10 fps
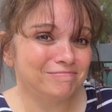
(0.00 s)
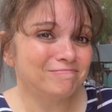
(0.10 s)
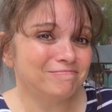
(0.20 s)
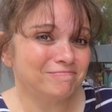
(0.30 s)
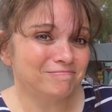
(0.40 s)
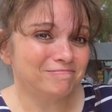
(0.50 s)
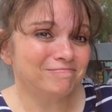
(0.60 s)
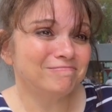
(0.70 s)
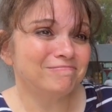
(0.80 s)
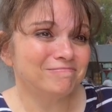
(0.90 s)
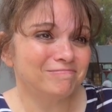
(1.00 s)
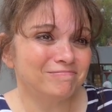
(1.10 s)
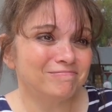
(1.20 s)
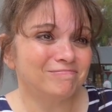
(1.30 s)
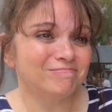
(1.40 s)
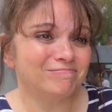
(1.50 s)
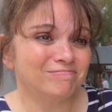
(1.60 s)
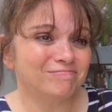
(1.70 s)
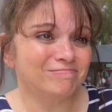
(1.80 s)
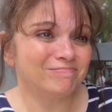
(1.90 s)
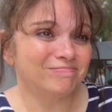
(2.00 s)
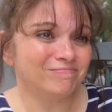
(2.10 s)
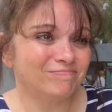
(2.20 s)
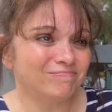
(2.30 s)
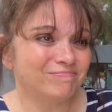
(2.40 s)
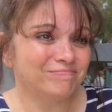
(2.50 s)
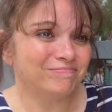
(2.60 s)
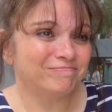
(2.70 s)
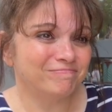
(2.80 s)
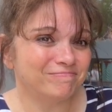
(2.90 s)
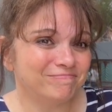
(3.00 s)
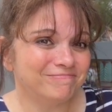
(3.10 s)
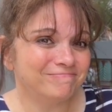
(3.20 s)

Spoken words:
(silent)